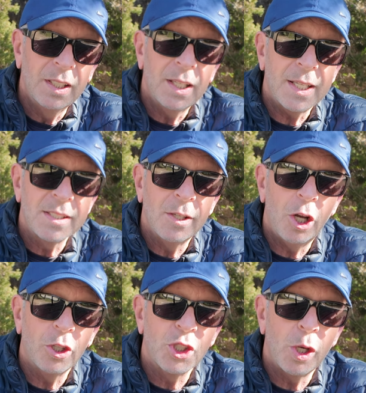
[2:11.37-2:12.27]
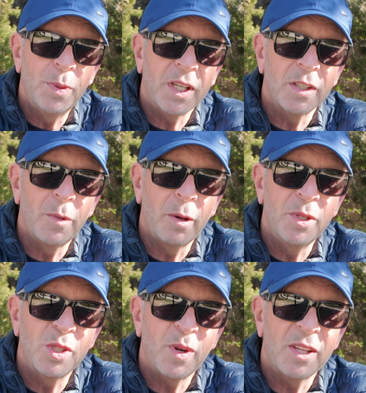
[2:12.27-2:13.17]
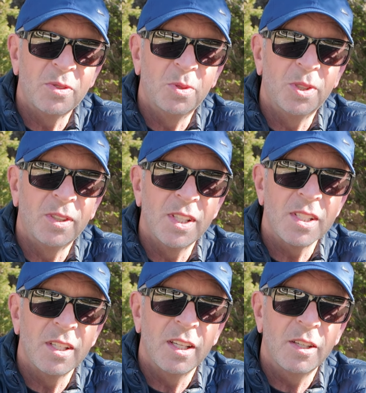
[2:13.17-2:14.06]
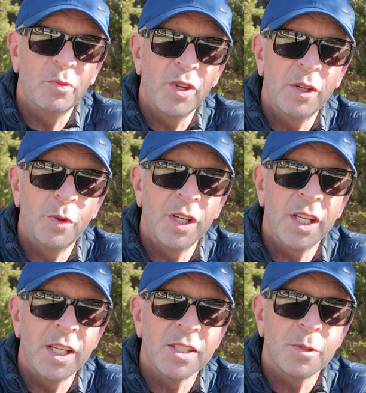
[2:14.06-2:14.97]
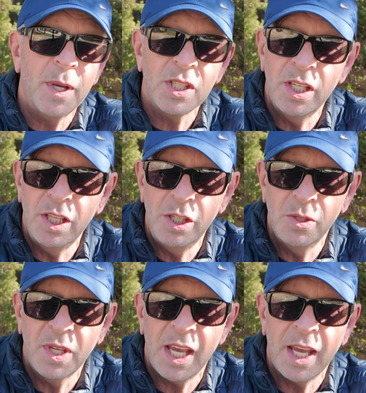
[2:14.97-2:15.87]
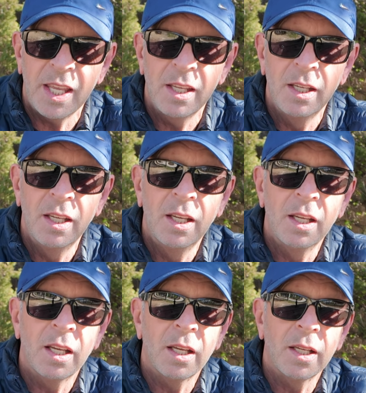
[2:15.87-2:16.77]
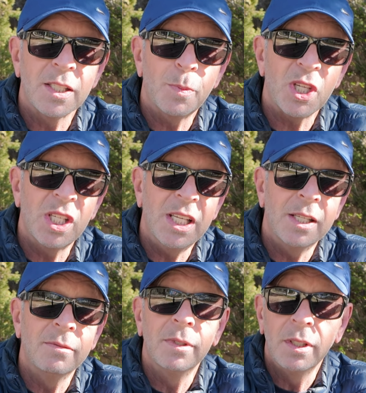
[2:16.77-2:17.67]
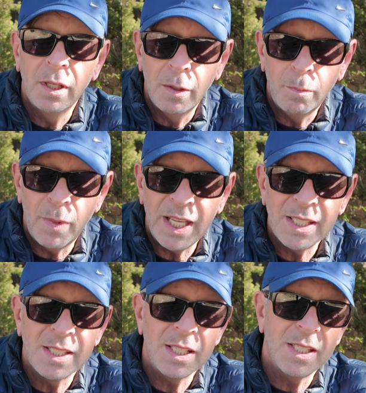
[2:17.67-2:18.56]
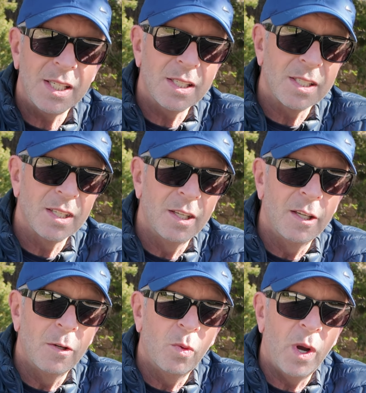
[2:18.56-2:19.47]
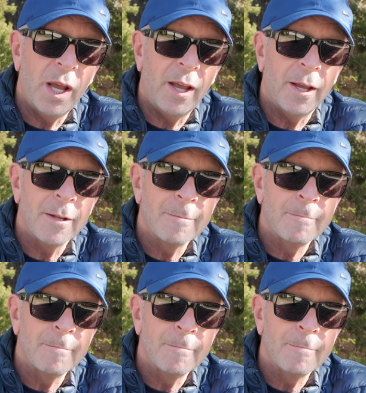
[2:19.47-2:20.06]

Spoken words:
That's a hot topic at the moment around the world, isn't it? It really is, especially in the UK, especially in main cities where,